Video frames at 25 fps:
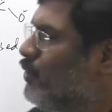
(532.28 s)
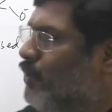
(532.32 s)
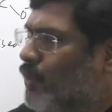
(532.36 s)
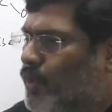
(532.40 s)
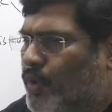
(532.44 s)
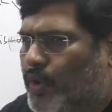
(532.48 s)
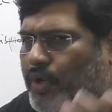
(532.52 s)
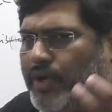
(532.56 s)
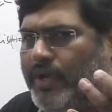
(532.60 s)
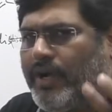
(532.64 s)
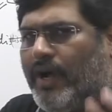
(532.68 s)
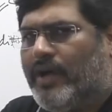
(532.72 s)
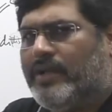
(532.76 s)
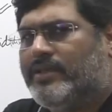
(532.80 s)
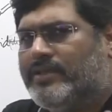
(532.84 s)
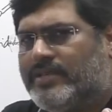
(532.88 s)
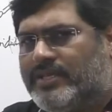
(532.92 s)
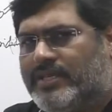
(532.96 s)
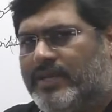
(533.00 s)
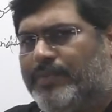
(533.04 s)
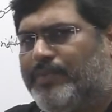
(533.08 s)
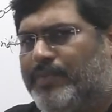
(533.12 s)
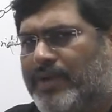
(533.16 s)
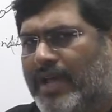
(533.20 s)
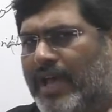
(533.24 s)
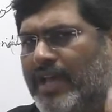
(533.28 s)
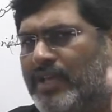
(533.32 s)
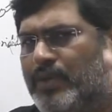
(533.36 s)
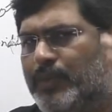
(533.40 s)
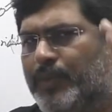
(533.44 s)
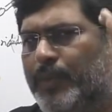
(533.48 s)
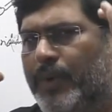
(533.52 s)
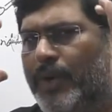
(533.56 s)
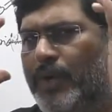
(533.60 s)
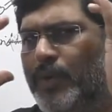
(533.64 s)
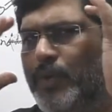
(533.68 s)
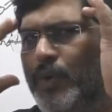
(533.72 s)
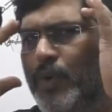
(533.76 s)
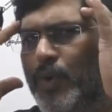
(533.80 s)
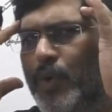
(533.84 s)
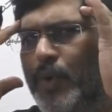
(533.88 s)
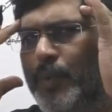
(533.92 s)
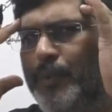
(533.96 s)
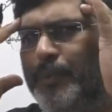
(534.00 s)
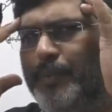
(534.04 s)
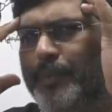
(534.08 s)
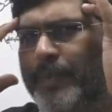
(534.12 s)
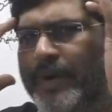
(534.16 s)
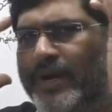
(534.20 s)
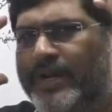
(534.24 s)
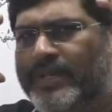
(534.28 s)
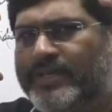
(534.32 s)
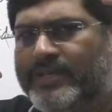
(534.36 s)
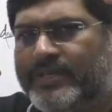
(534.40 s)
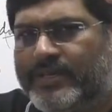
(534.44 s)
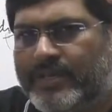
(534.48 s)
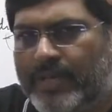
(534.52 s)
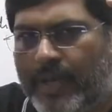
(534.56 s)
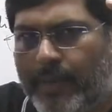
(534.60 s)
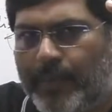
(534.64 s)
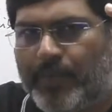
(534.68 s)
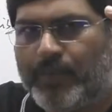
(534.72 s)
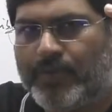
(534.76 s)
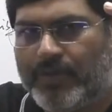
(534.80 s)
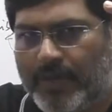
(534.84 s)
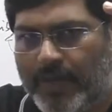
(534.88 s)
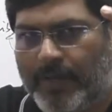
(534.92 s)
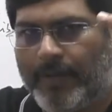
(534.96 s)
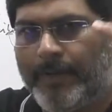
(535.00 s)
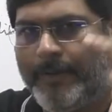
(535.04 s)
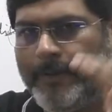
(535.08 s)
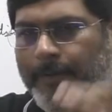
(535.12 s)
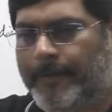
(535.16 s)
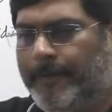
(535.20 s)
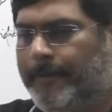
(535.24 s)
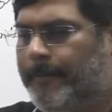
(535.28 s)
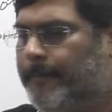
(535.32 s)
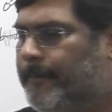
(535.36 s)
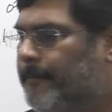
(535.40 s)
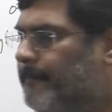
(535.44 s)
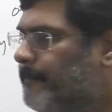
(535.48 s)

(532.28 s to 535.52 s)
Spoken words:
your concept, as per your perception,